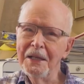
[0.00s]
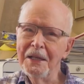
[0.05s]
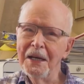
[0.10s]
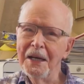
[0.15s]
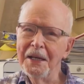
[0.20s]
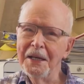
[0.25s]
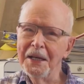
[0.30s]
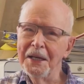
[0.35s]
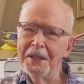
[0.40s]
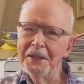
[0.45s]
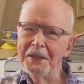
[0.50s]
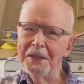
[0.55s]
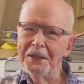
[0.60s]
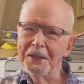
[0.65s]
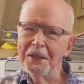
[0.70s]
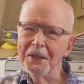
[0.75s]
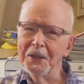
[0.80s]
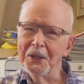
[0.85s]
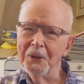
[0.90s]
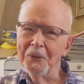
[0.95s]
and
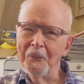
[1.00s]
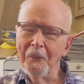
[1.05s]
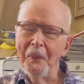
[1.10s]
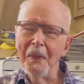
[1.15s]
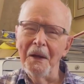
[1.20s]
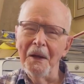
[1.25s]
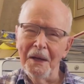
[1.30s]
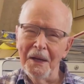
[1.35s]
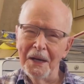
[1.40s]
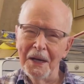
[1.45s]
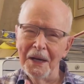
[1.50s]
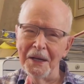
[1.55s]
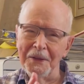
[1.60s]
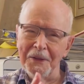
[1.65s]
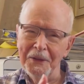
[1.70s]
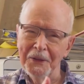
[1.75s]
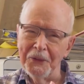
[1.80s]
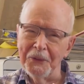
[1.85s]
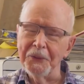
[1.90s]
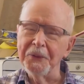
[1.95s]

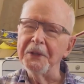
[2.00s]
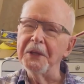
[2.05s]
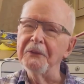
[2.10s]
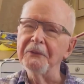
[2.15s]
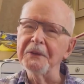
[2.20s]
the three of